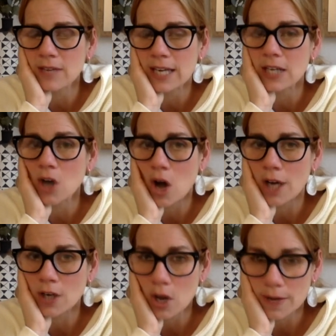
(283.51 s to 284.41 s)
getting caught
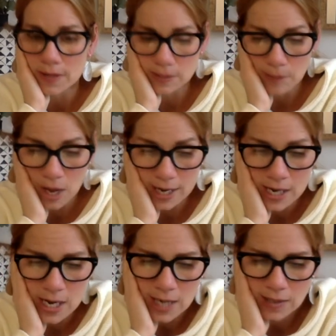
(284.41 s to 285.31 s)
on the spot.
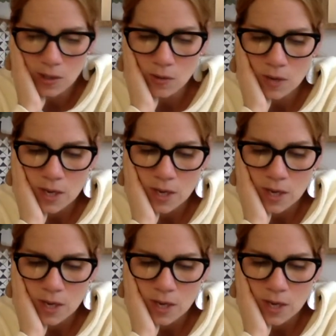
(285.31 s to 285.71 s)
So